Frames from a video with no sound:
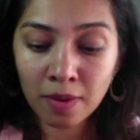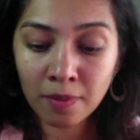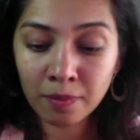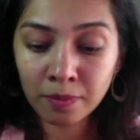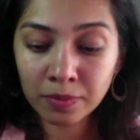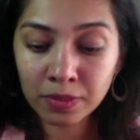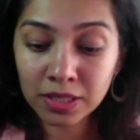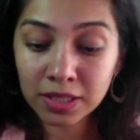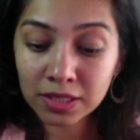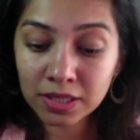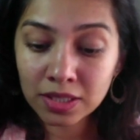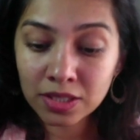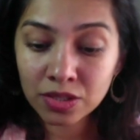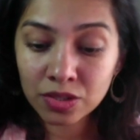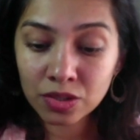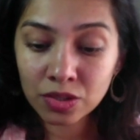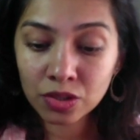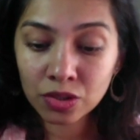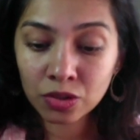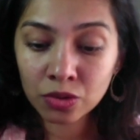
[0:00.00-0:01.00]
did this
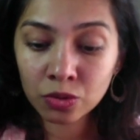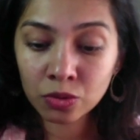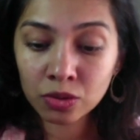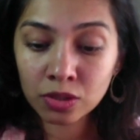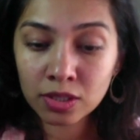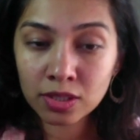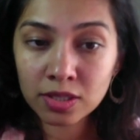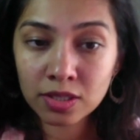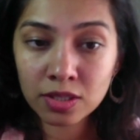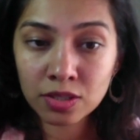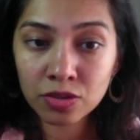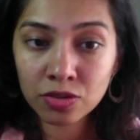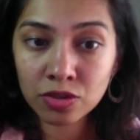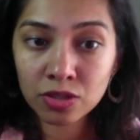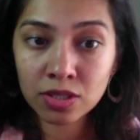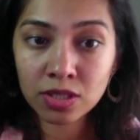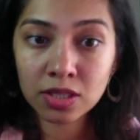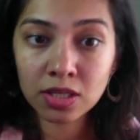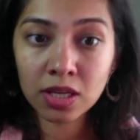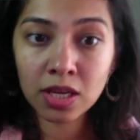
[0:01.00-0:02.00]
to you. This is
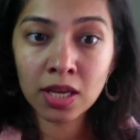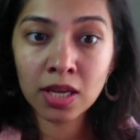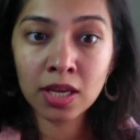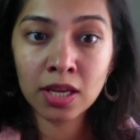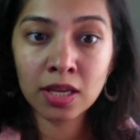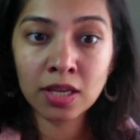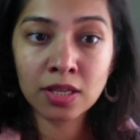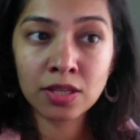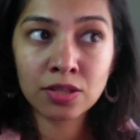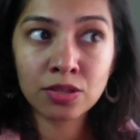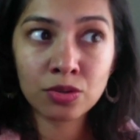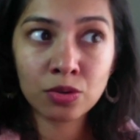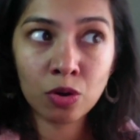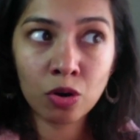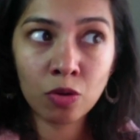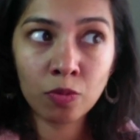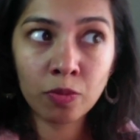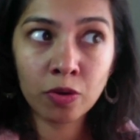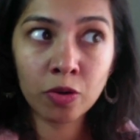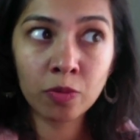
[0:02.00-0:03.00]
just a
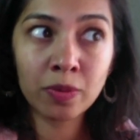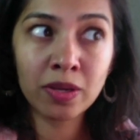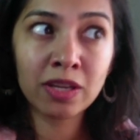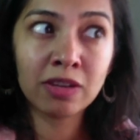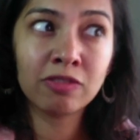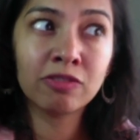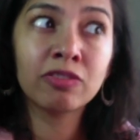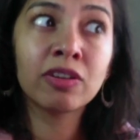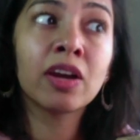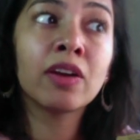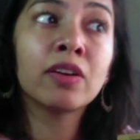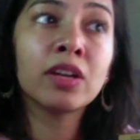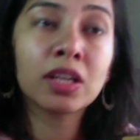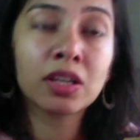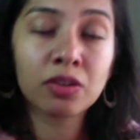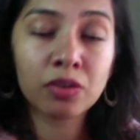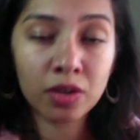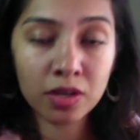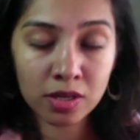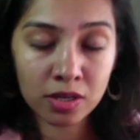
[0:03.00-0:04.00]
Scorpio being very
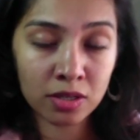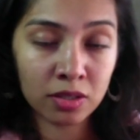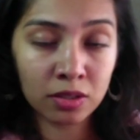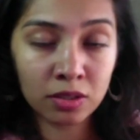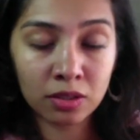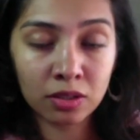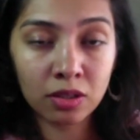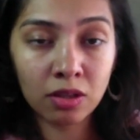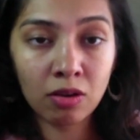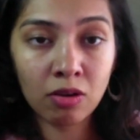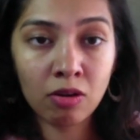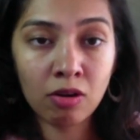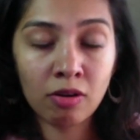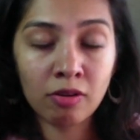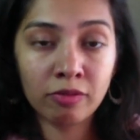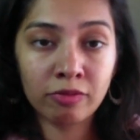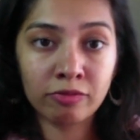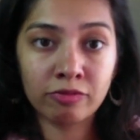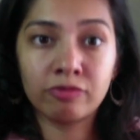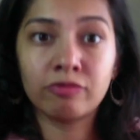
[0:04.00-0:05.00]
critical
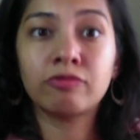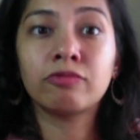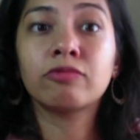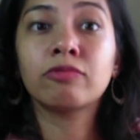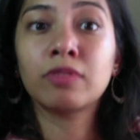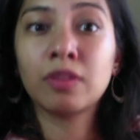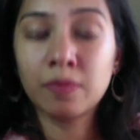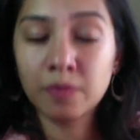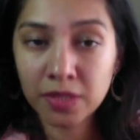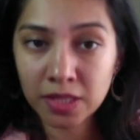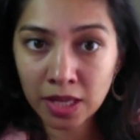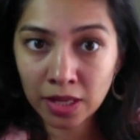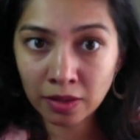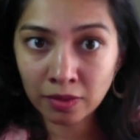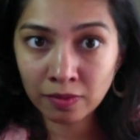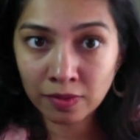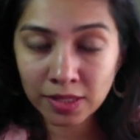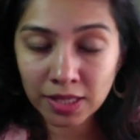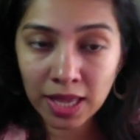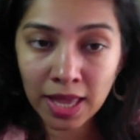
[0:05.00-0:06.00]
of
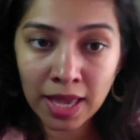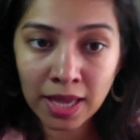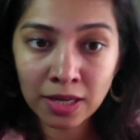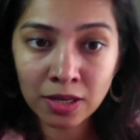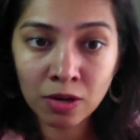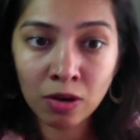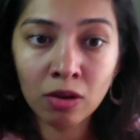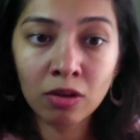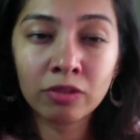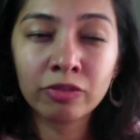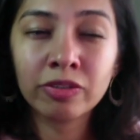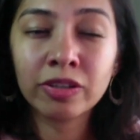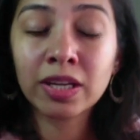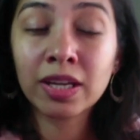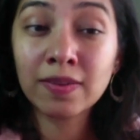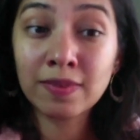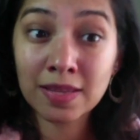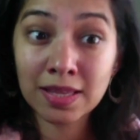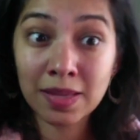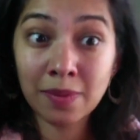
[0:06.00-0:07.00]
themselves and not
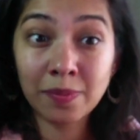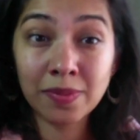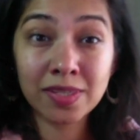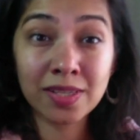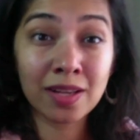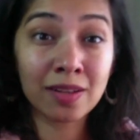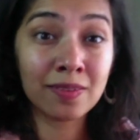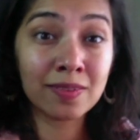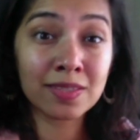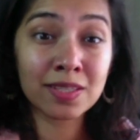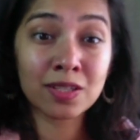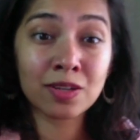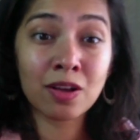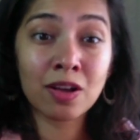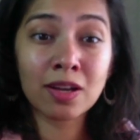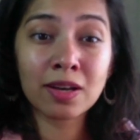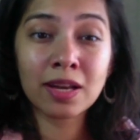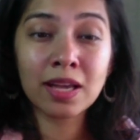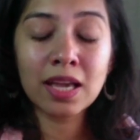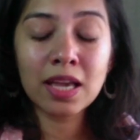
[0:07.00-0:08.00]
forgiving themselves and
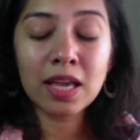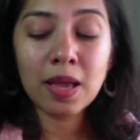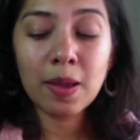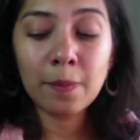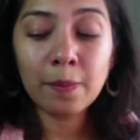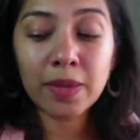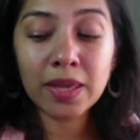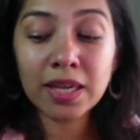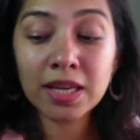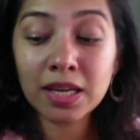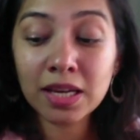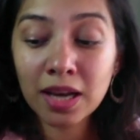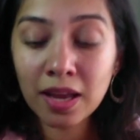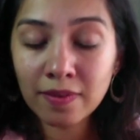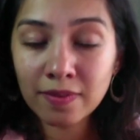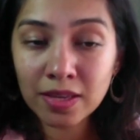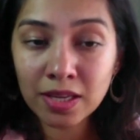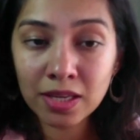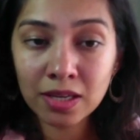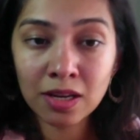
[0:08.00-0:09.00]
not being
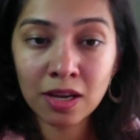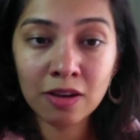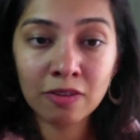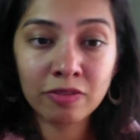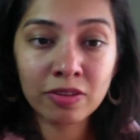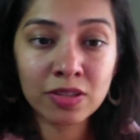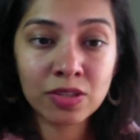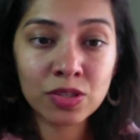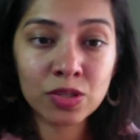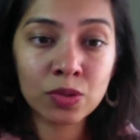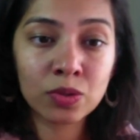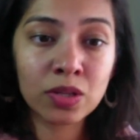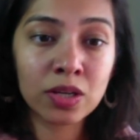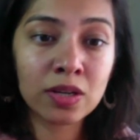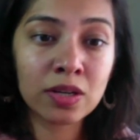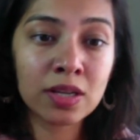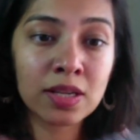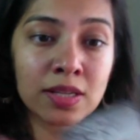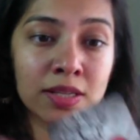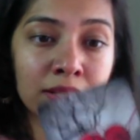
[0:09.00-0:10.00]
loving enough. And so there
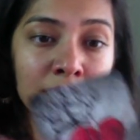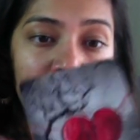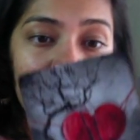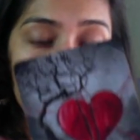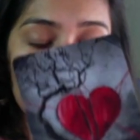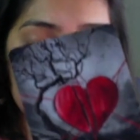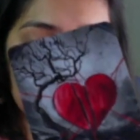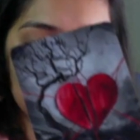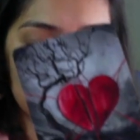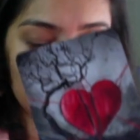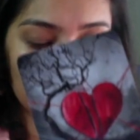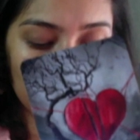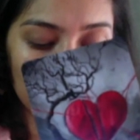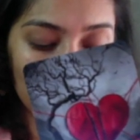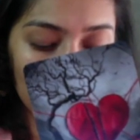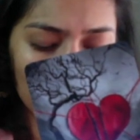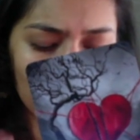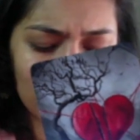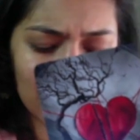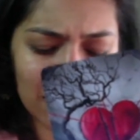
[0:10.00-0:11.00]
is that need to
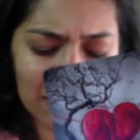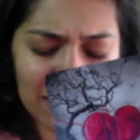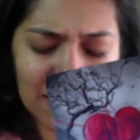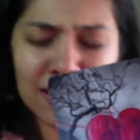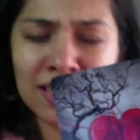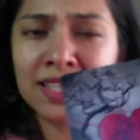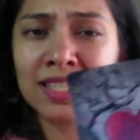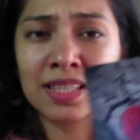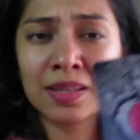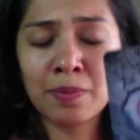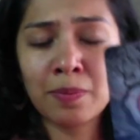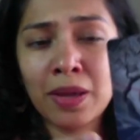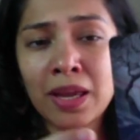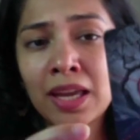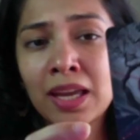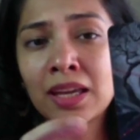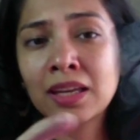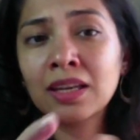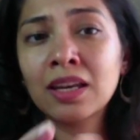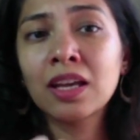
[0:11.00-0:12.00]
release the
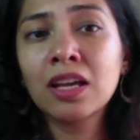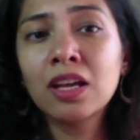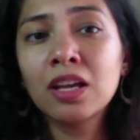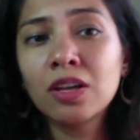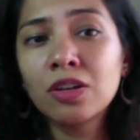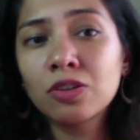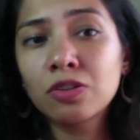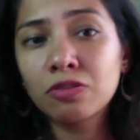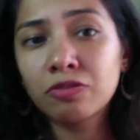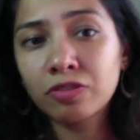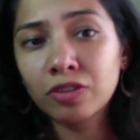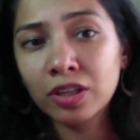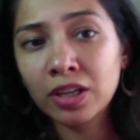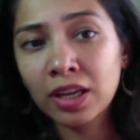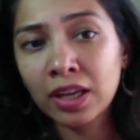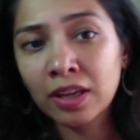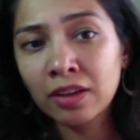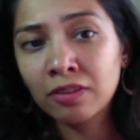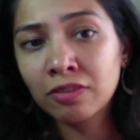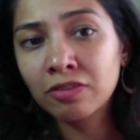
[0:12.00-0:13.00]
pain, to
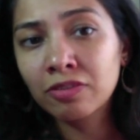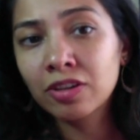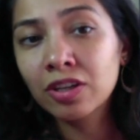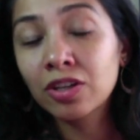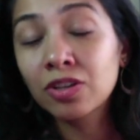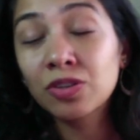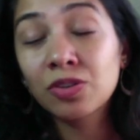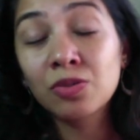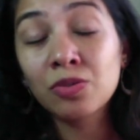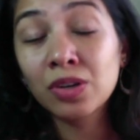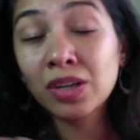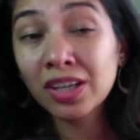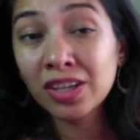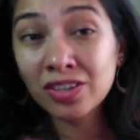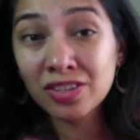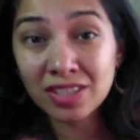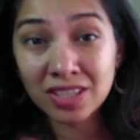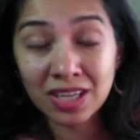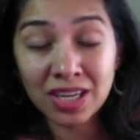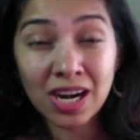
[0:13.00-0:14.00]
forgive, to really
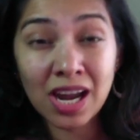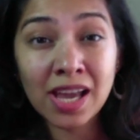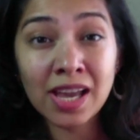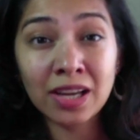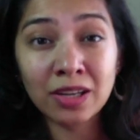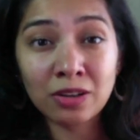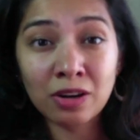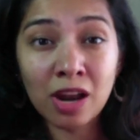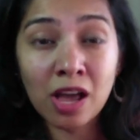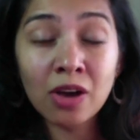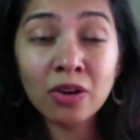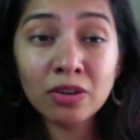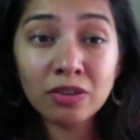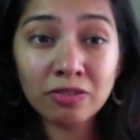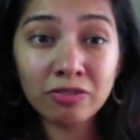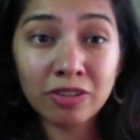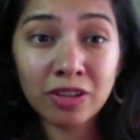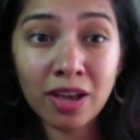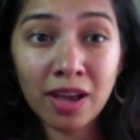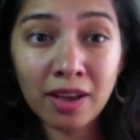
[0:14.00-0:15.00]
just cry out loud
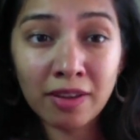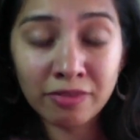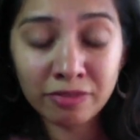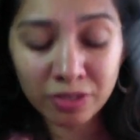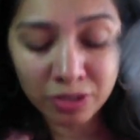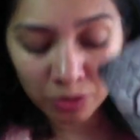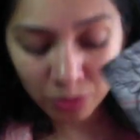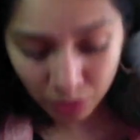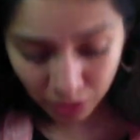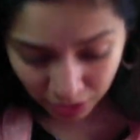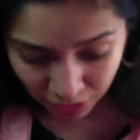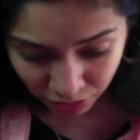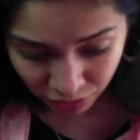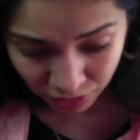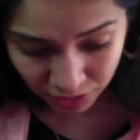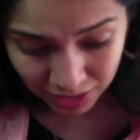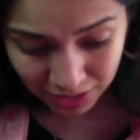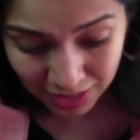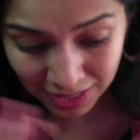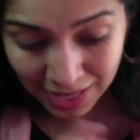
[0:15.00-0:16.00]
if you have to, and
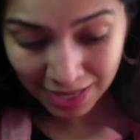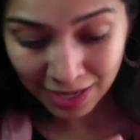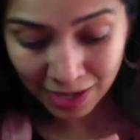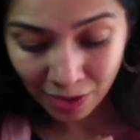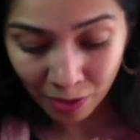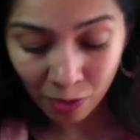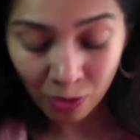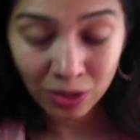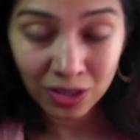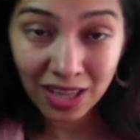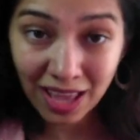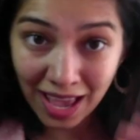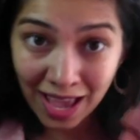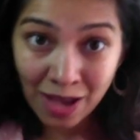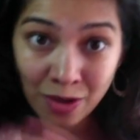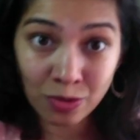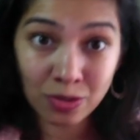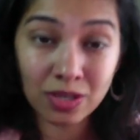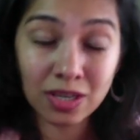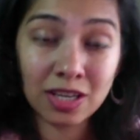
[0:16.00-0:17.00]
just let it all
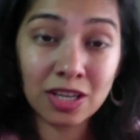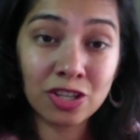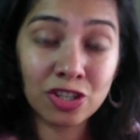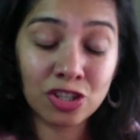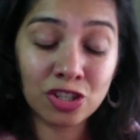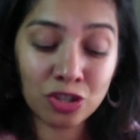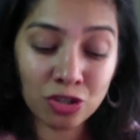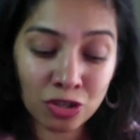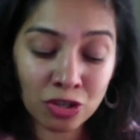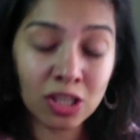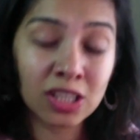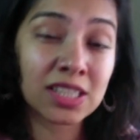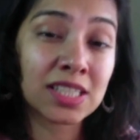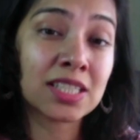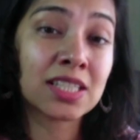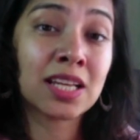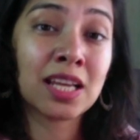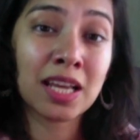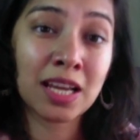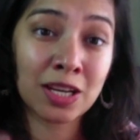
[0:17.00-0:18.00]
out. It should not
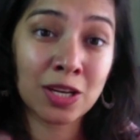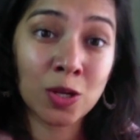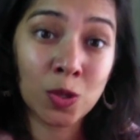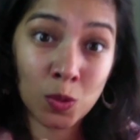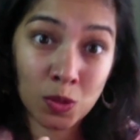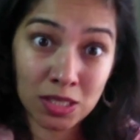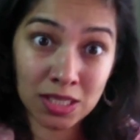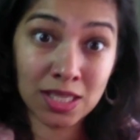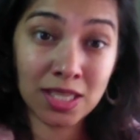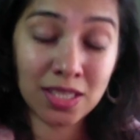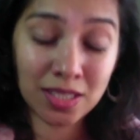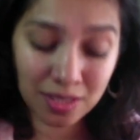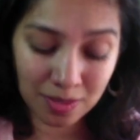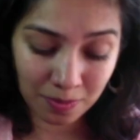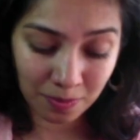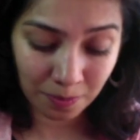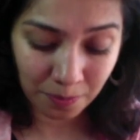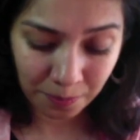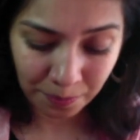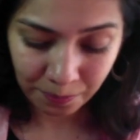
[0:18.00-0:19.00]
stay in your
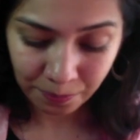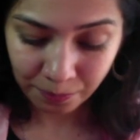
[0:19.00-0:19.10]
system.